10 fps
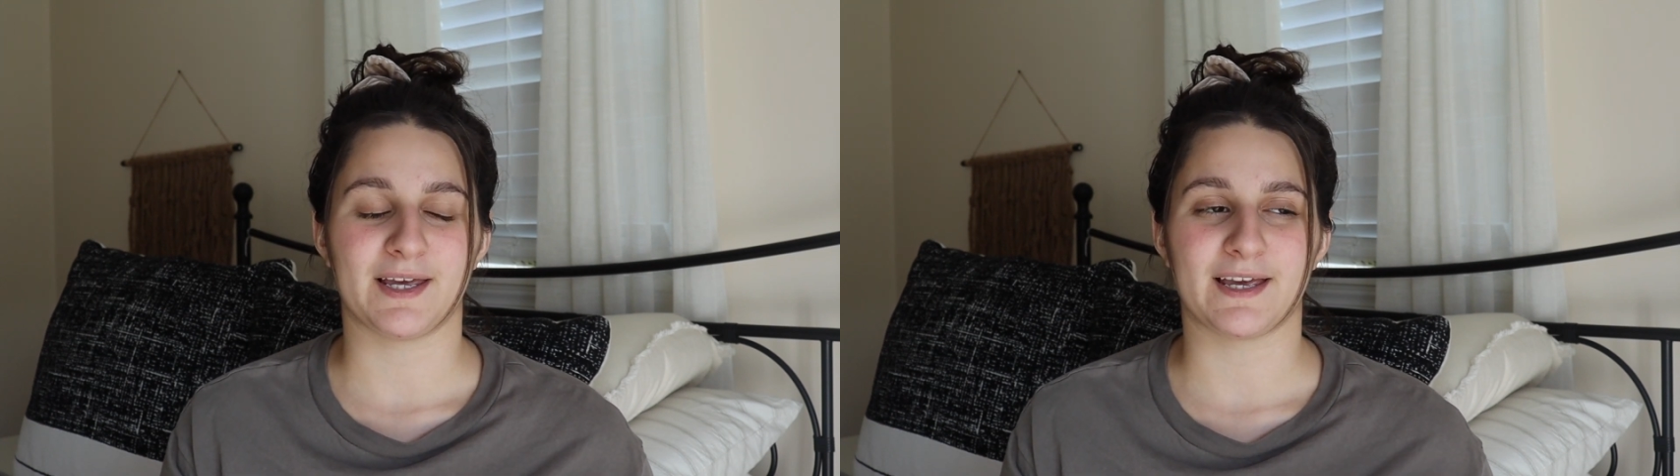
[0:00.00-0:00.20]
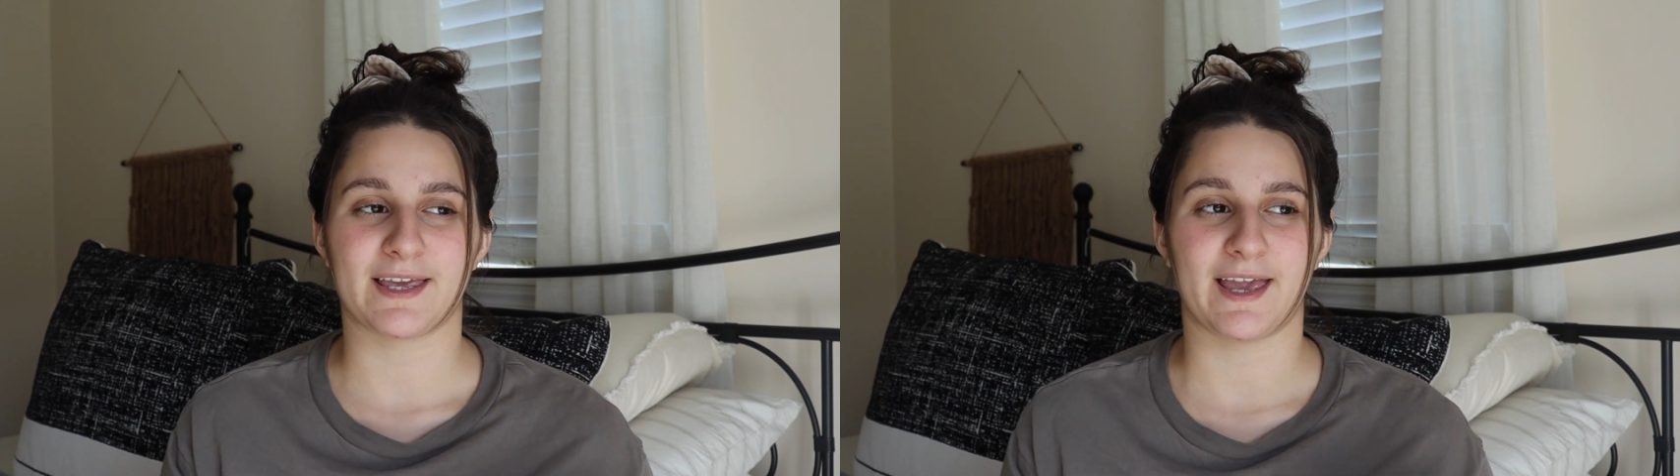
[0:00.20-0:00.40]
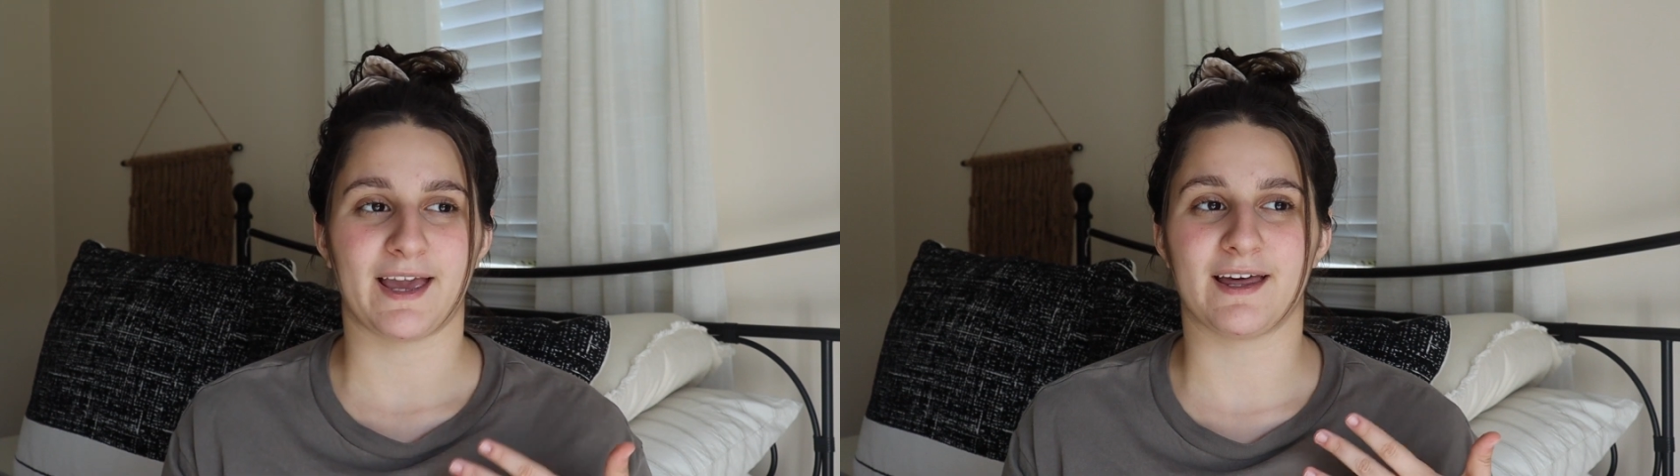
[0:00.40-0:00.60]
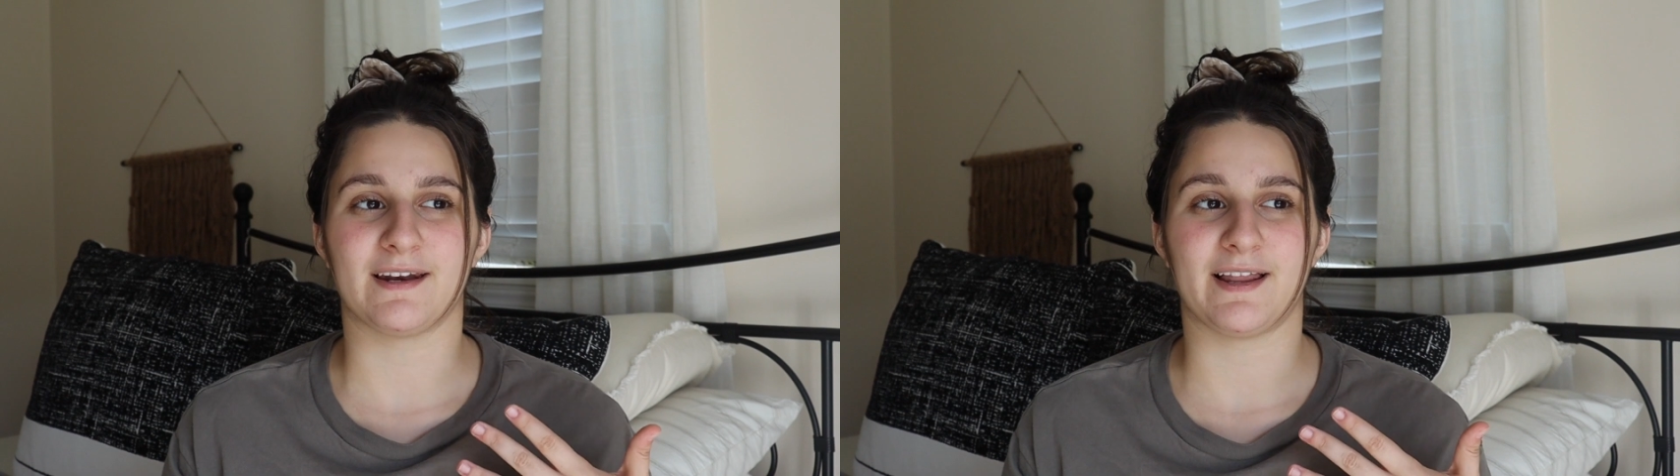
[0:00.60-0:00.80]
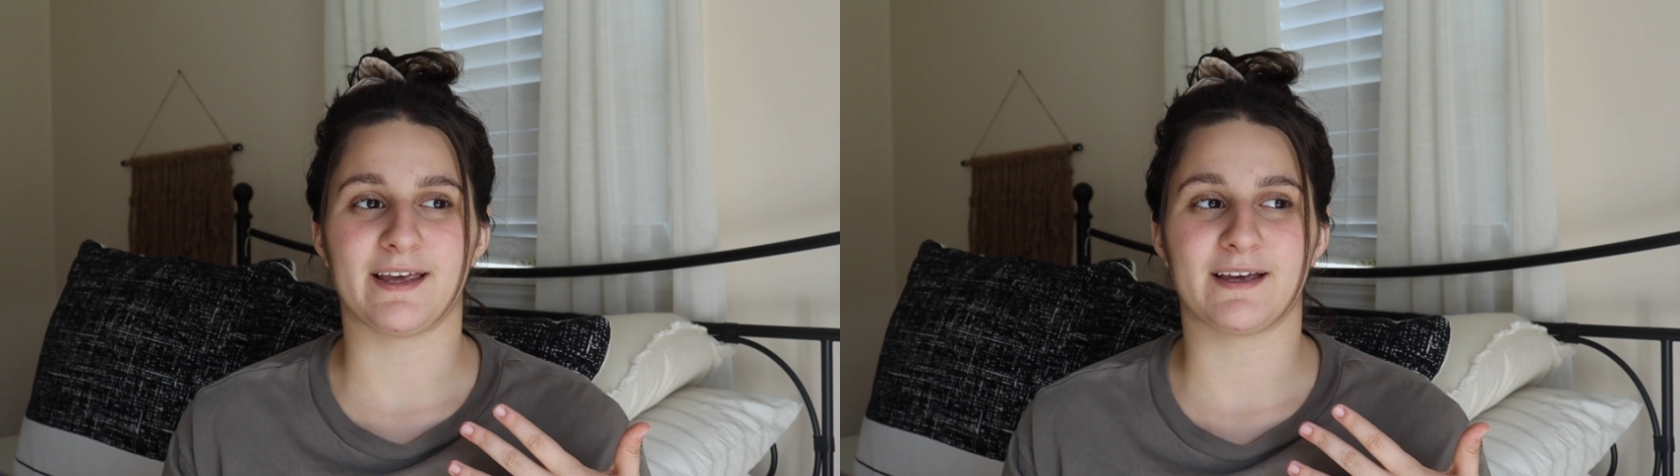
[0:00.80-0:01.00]
it
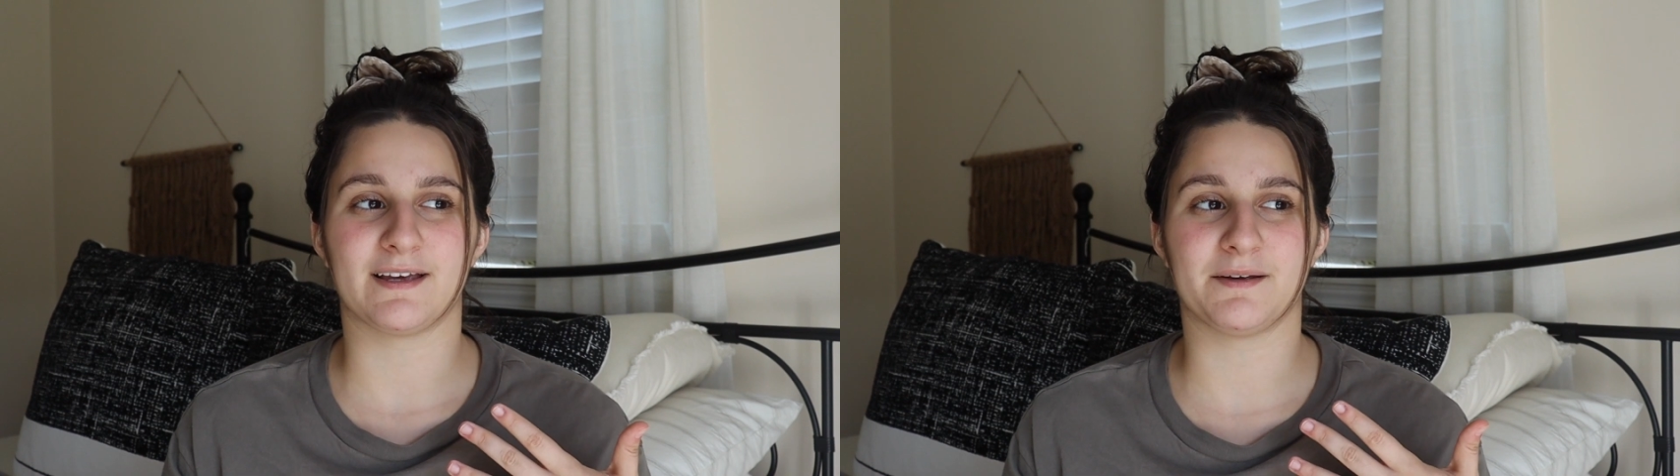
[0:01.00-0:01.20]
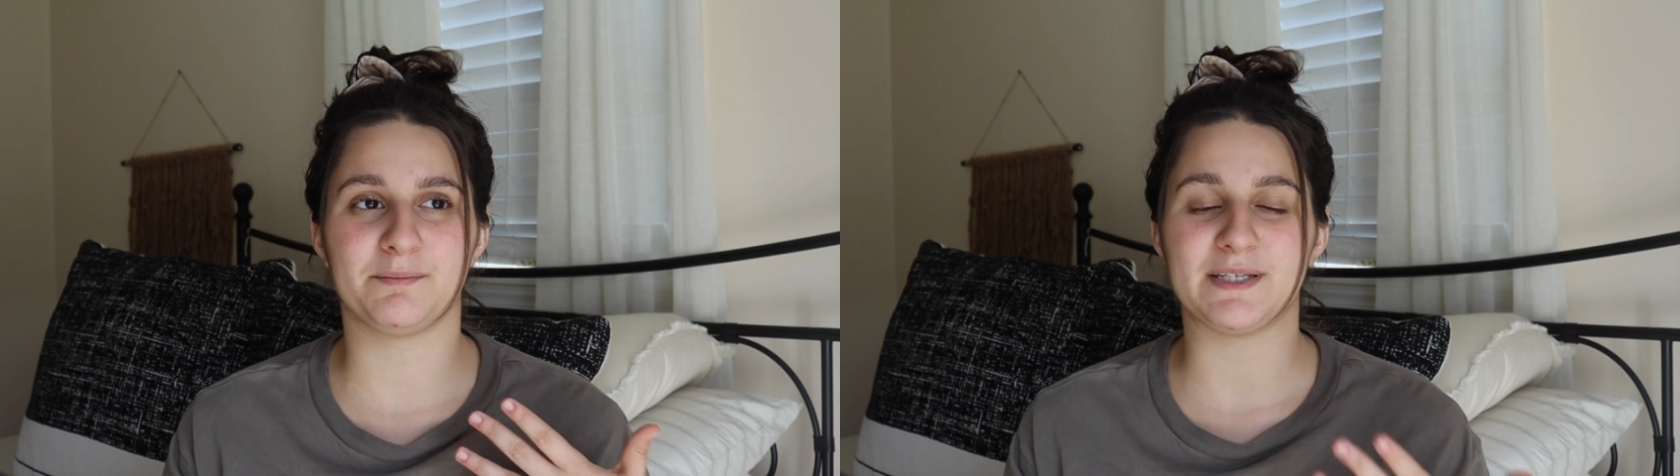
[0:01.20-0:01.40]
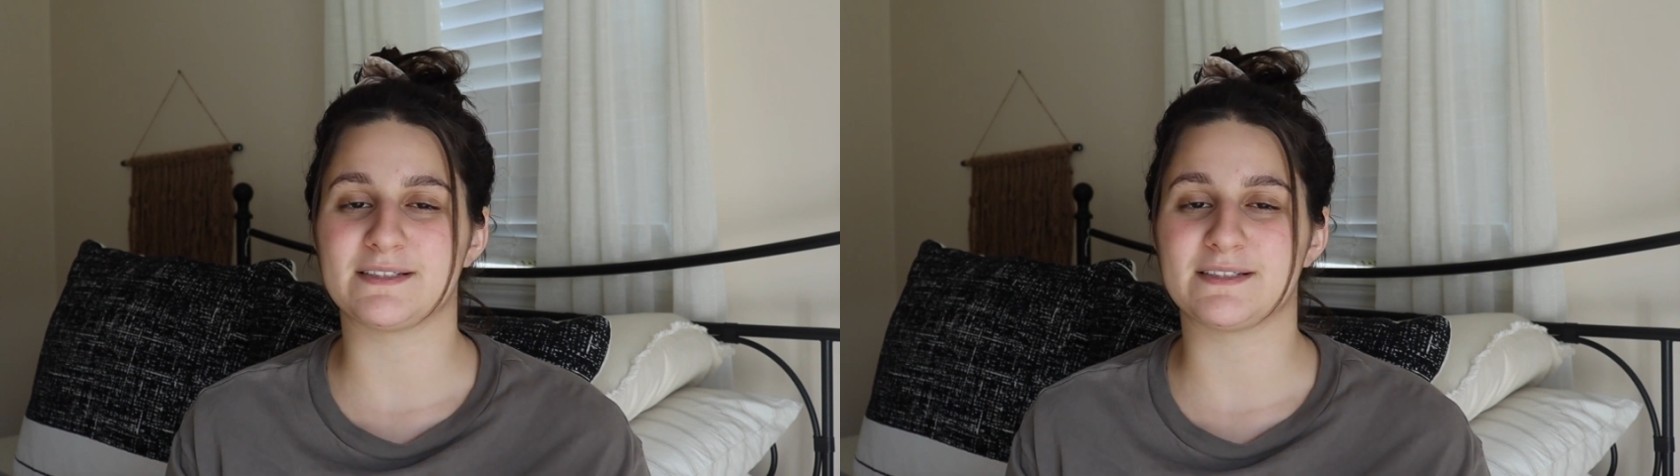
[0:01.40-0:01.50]
can like be